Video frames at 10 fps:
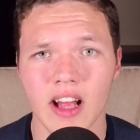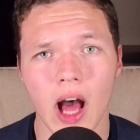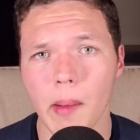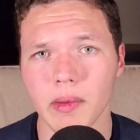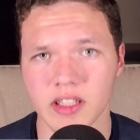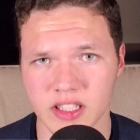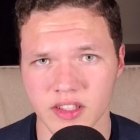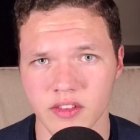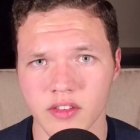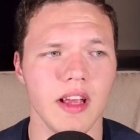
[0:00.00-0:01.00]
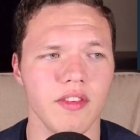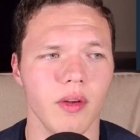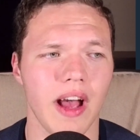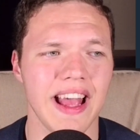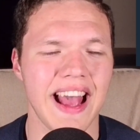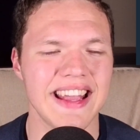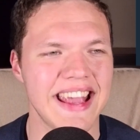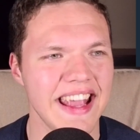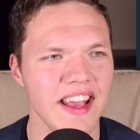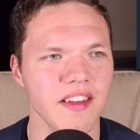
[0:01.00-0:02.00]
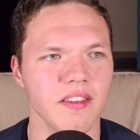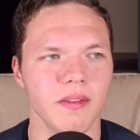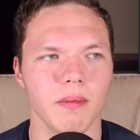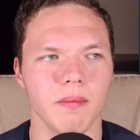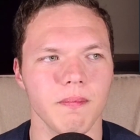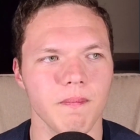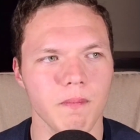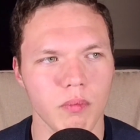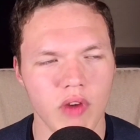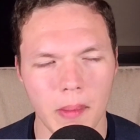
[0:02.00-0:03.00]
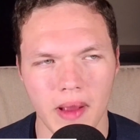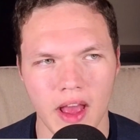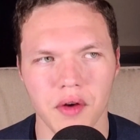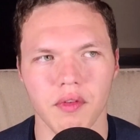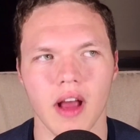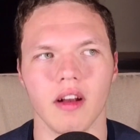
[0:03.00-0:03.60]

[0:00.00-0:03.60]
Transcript: Kamala is. And so I can't wrap my head around